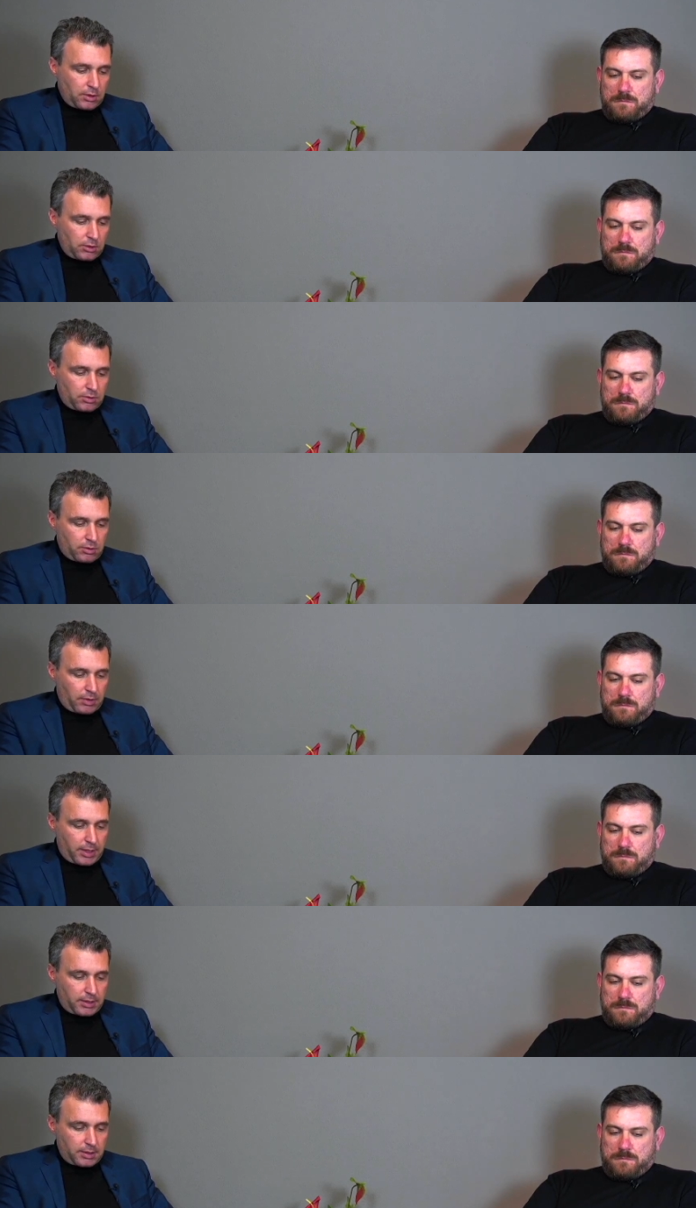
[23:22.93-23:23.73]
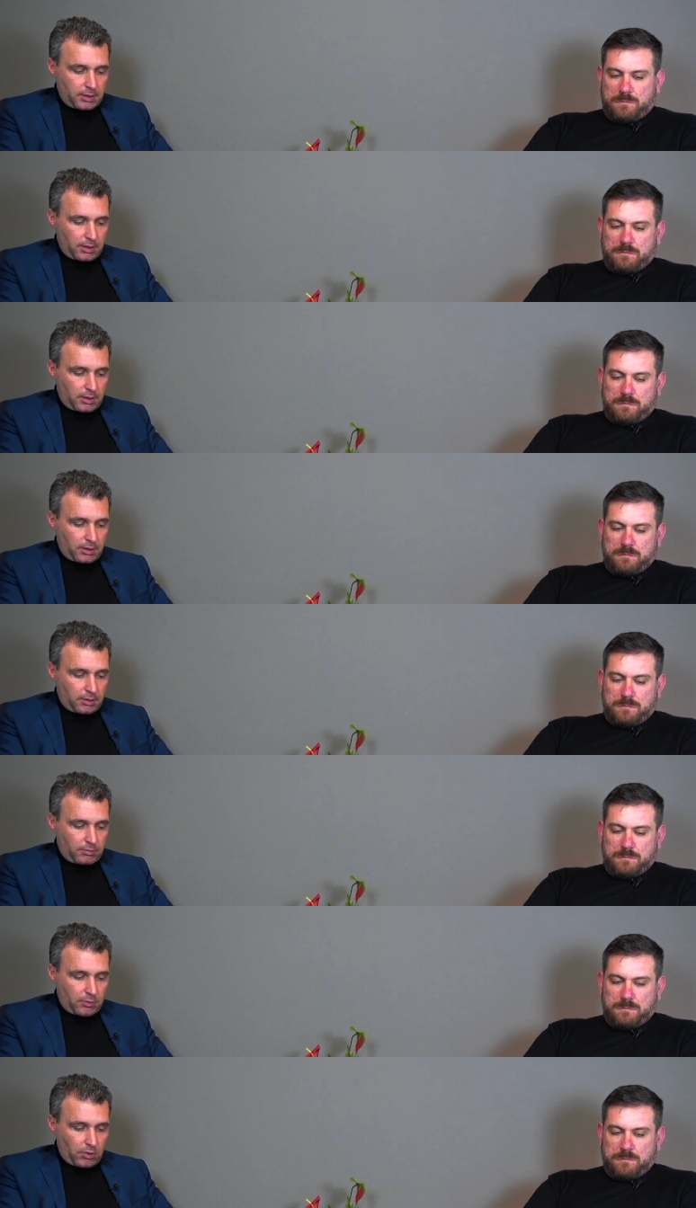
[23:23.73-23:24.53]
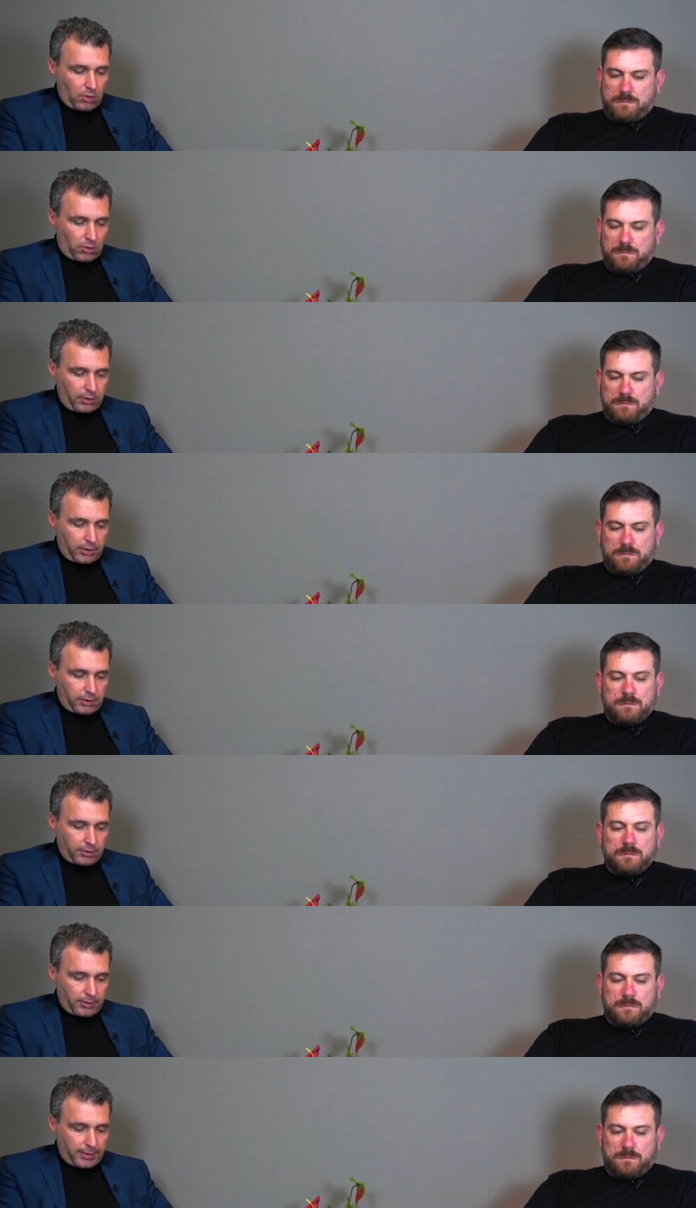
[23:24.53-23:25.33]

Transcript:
Speaker 1: to the right um, lawyer.